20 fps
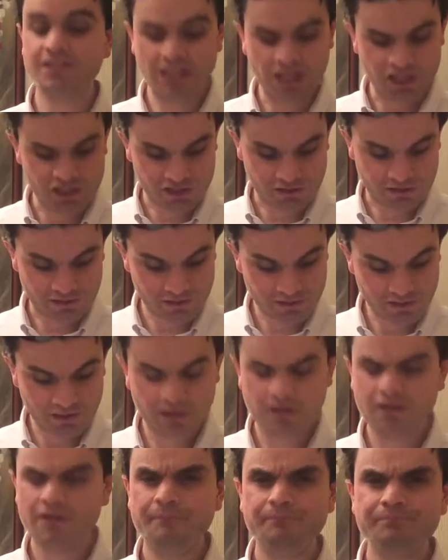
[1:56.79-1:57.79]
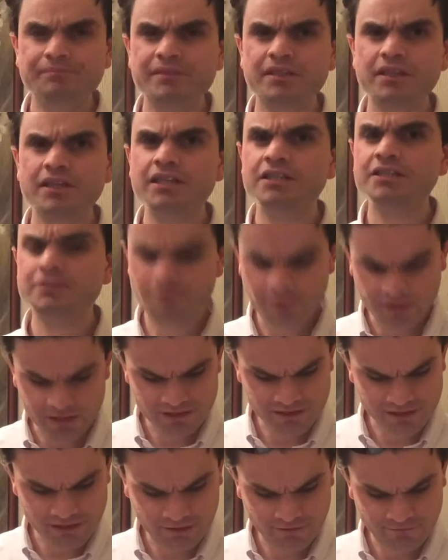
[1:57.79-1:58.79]
Nations. It
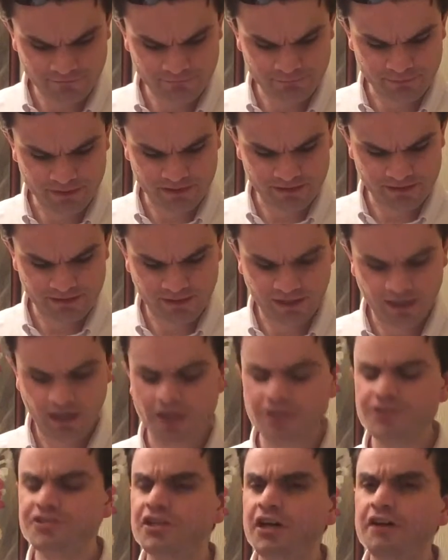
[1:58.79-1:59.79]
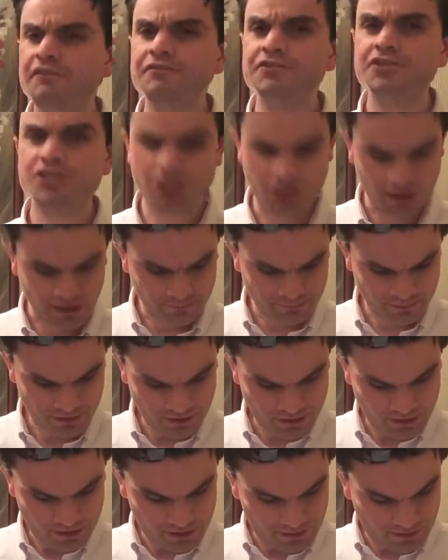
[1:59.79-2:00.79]
must have been a tough job
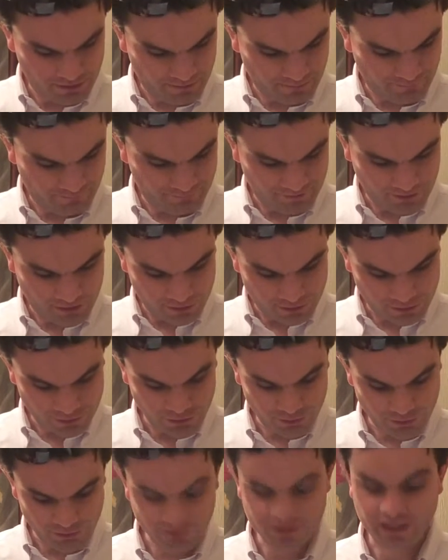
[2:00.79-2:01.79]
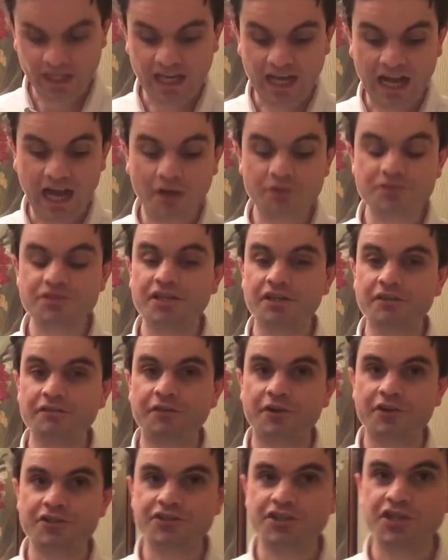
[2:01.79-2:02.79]
to do the accounting for